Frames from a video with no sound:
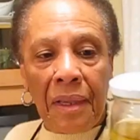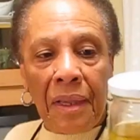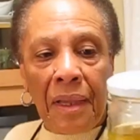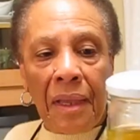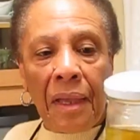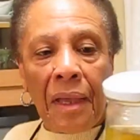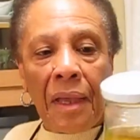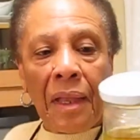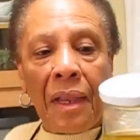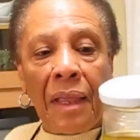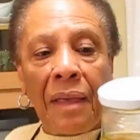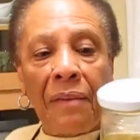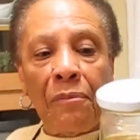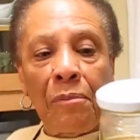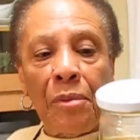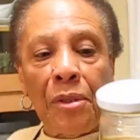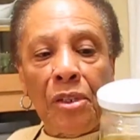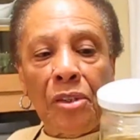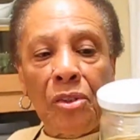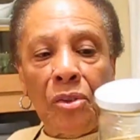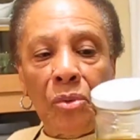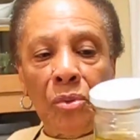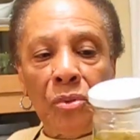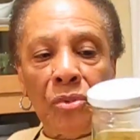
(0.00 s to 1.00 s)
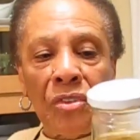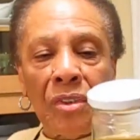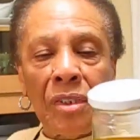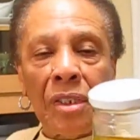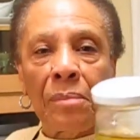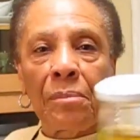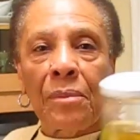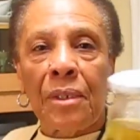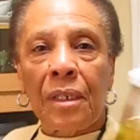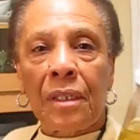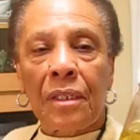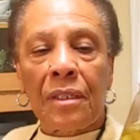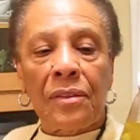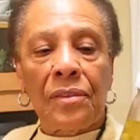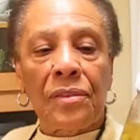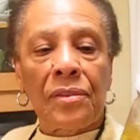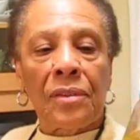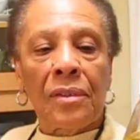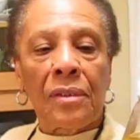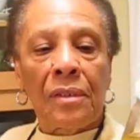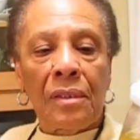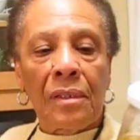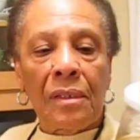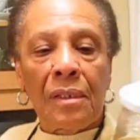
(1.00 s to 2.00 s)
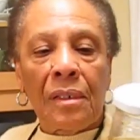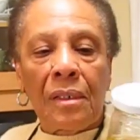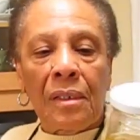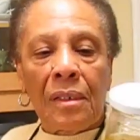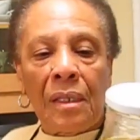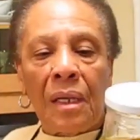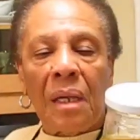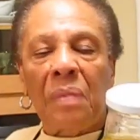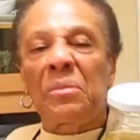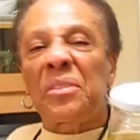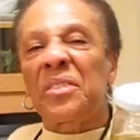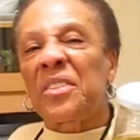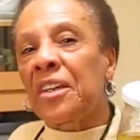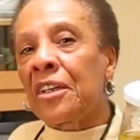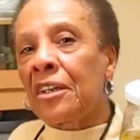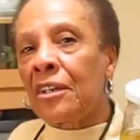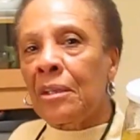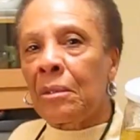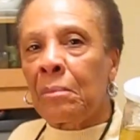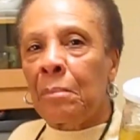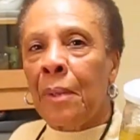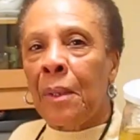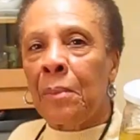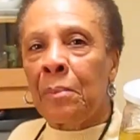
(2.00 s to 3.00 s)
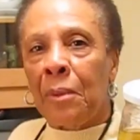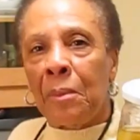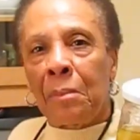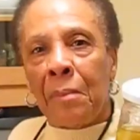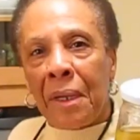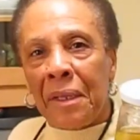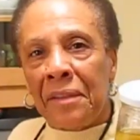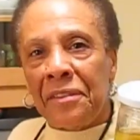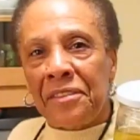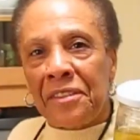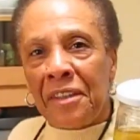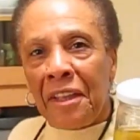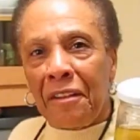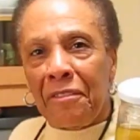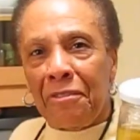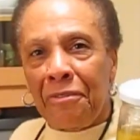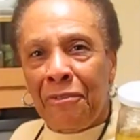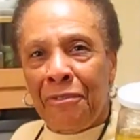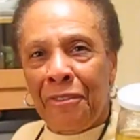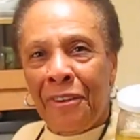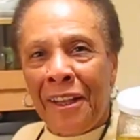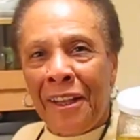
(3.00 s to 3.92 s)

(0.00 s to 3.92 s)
And I've been using it because I'm scared of pepper myself.